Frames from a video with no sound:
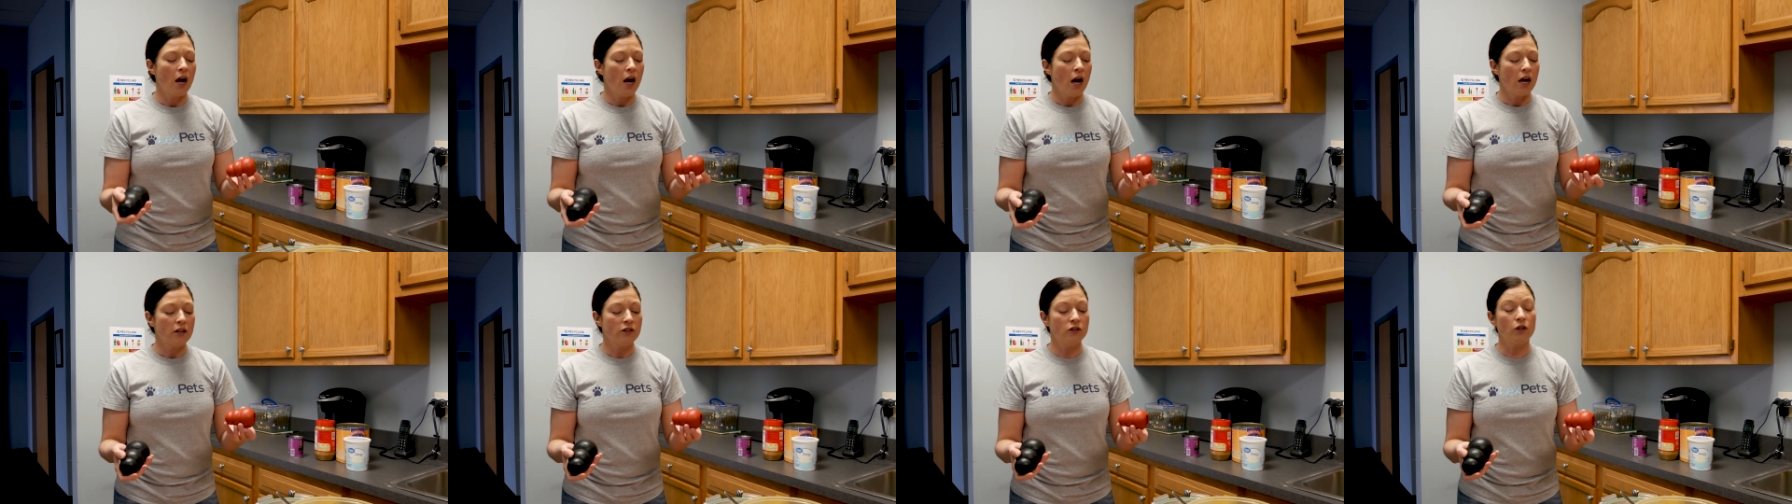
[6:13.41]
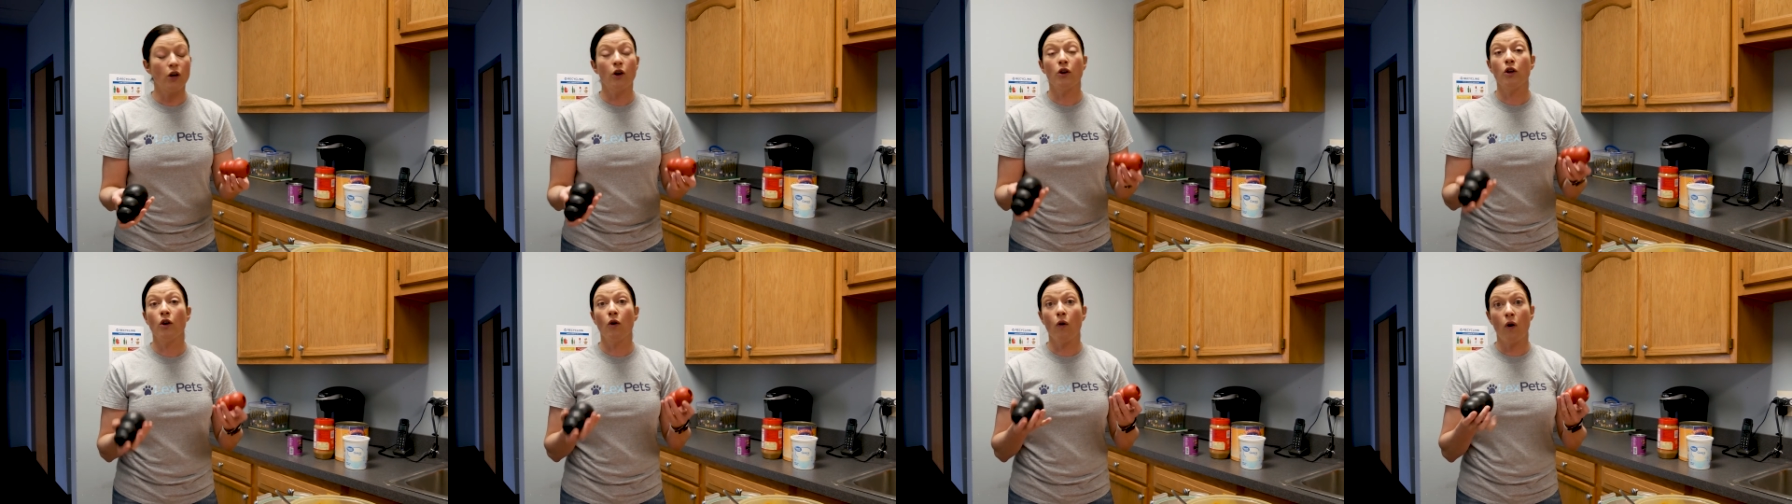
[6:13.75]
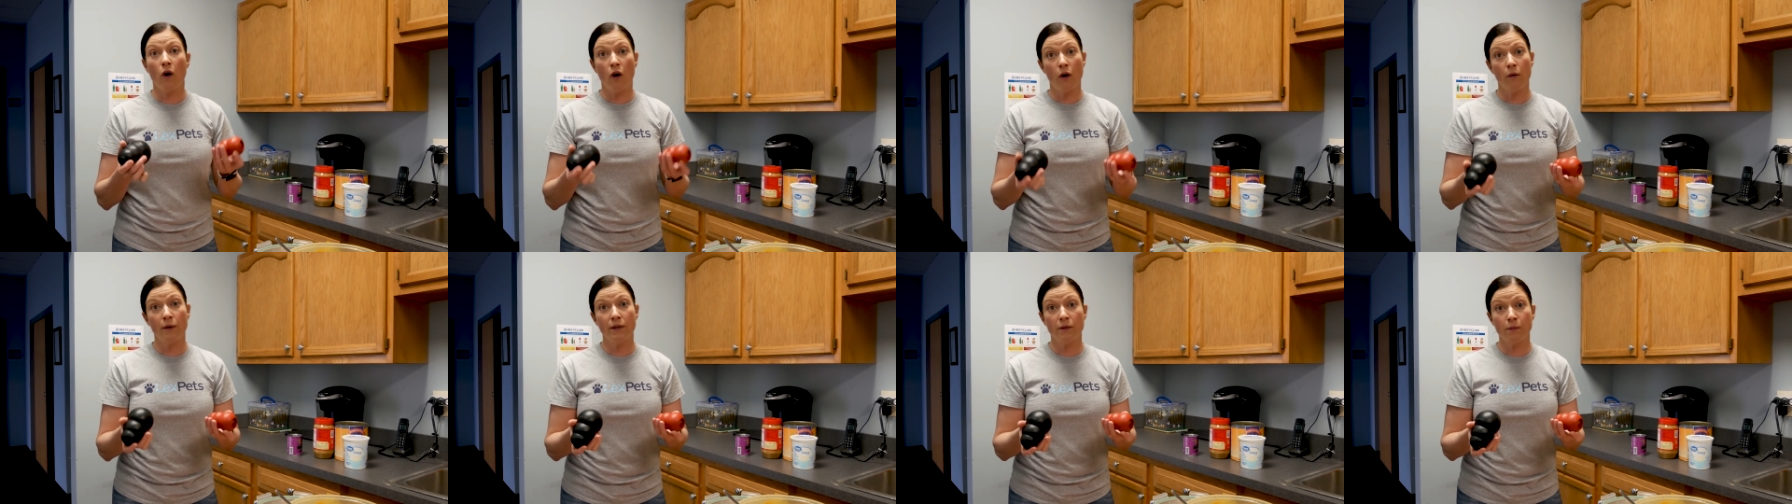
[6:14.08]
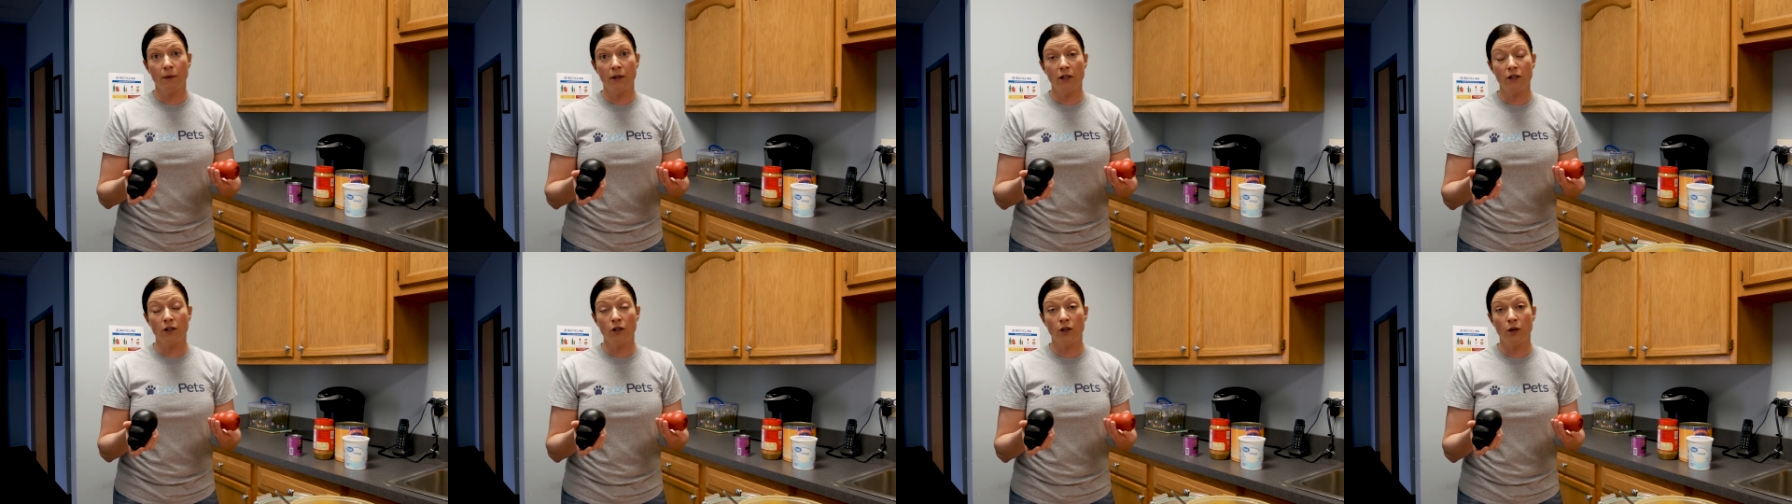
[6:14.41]
So you always
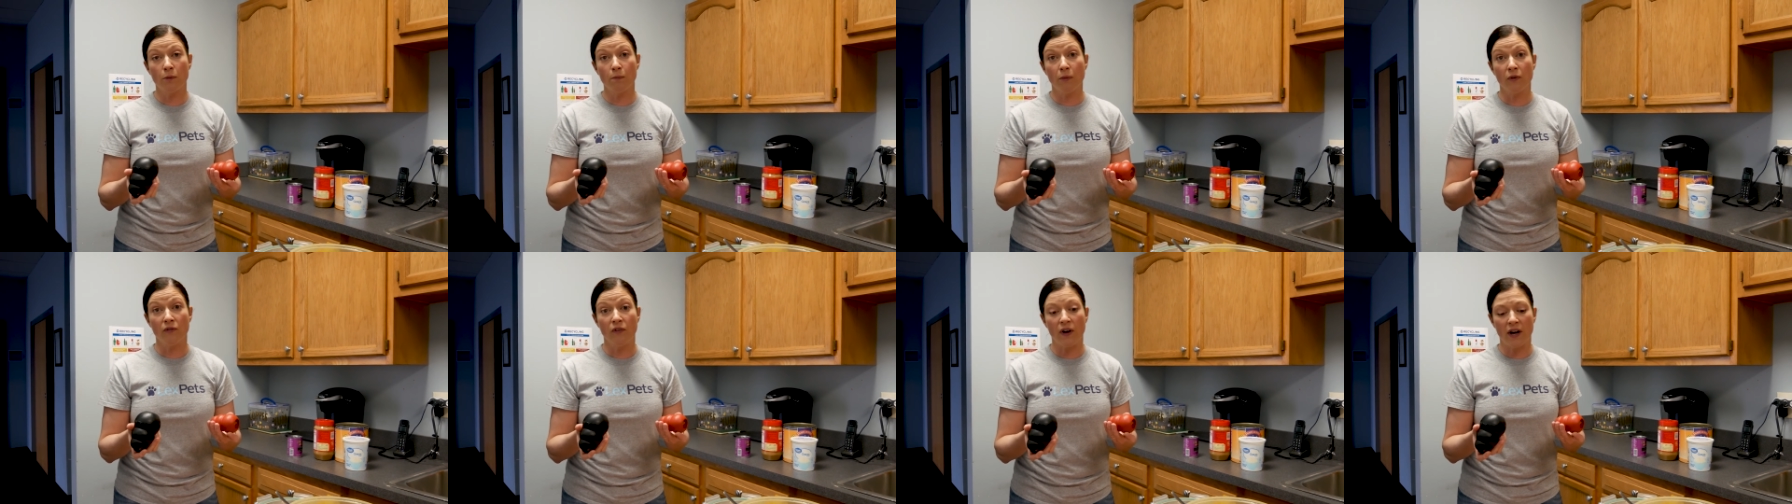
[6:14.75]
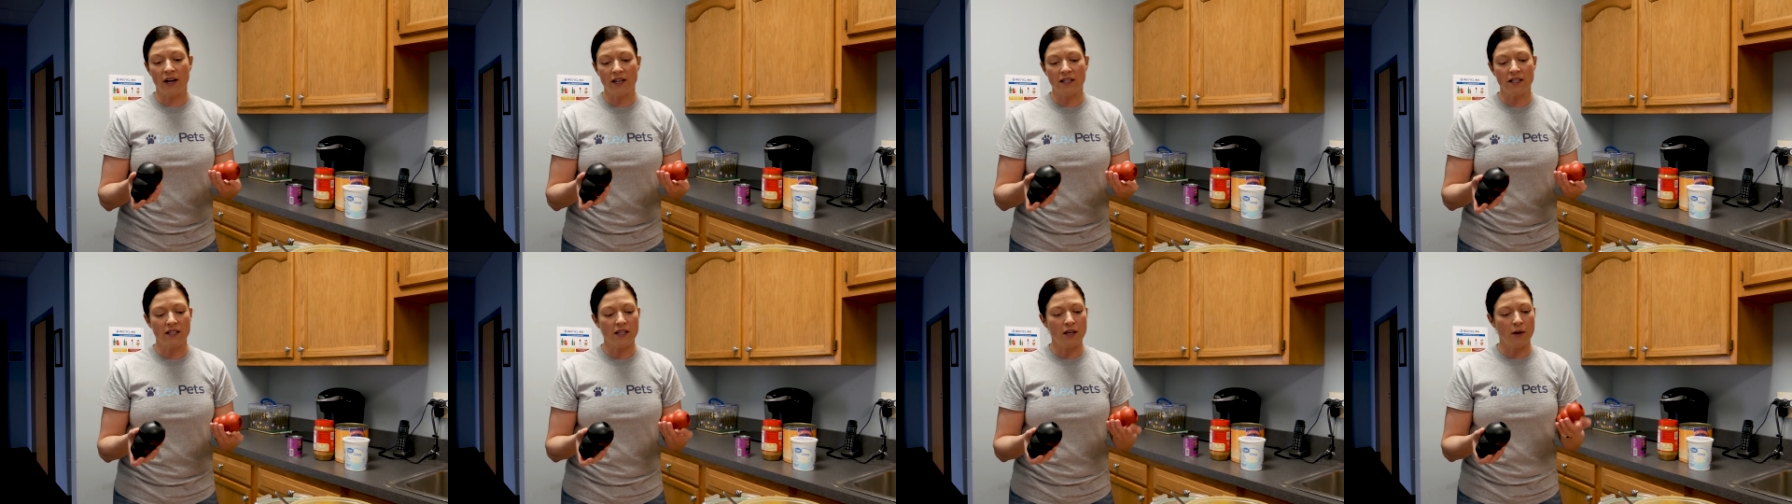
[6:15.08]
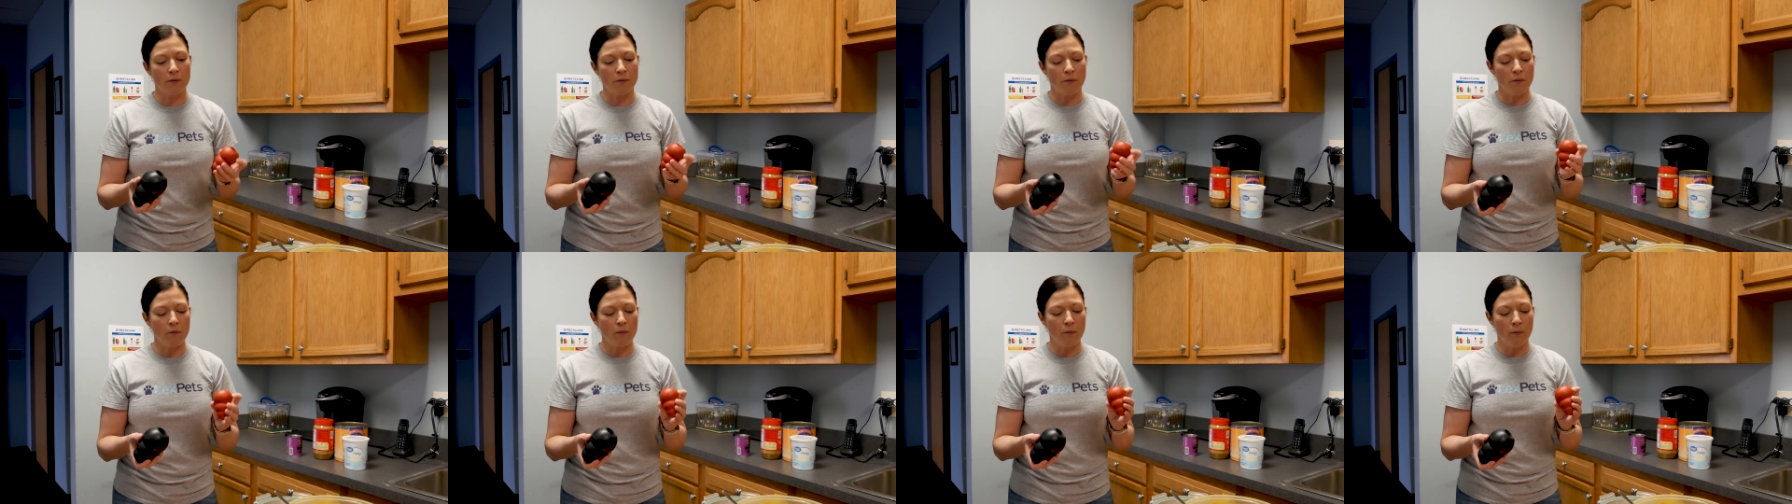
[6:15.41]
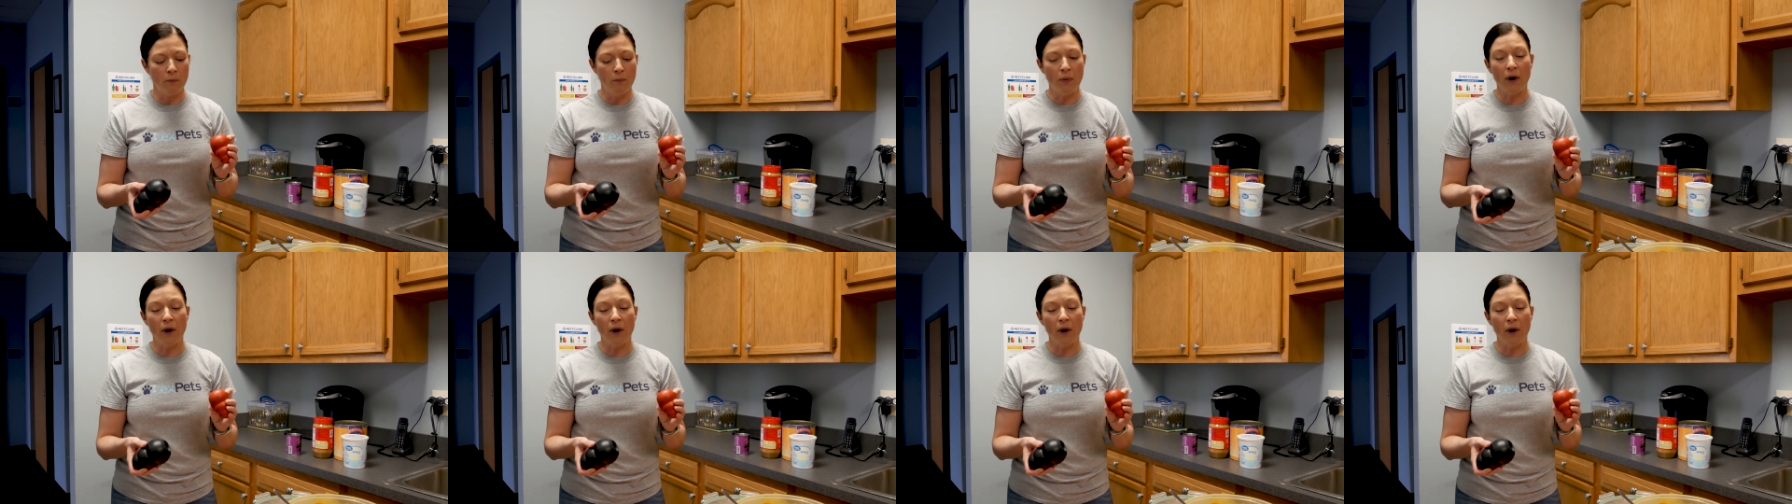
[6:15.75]
want to supervise them,